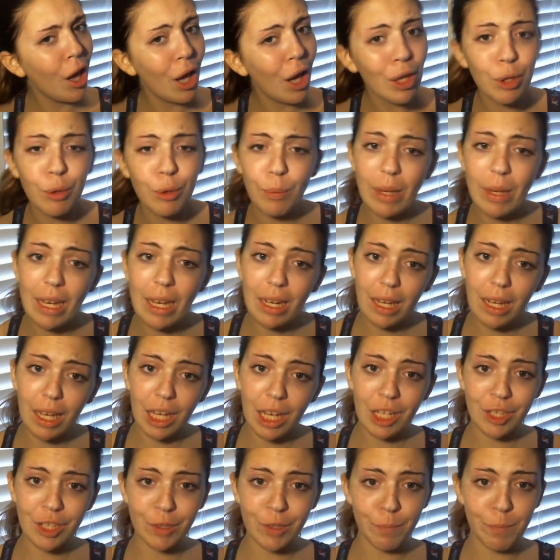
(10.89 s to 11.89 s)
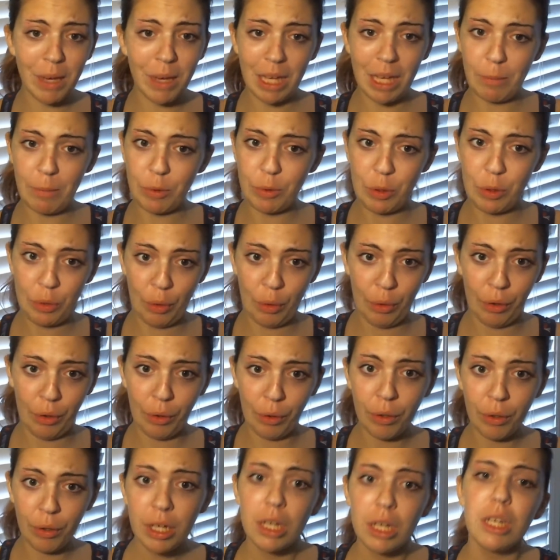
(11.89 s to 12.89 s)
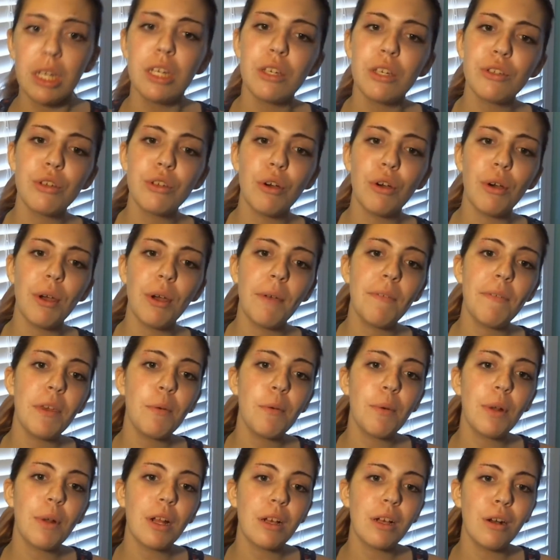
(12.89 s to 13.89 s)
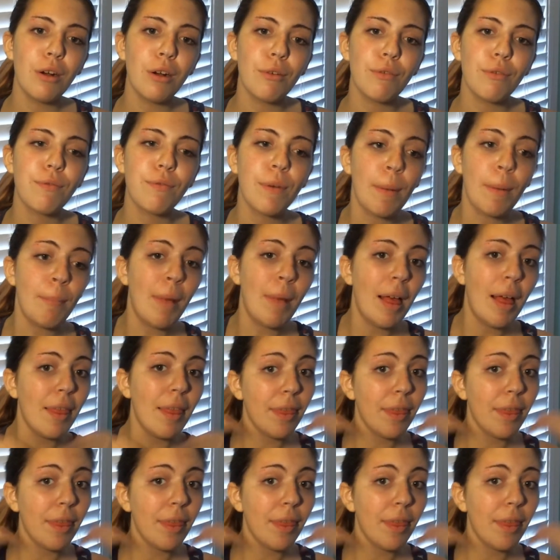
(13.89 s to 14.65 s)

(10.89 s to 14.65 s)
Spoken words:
Halloween-ish makeup tutorial. So if you want to go from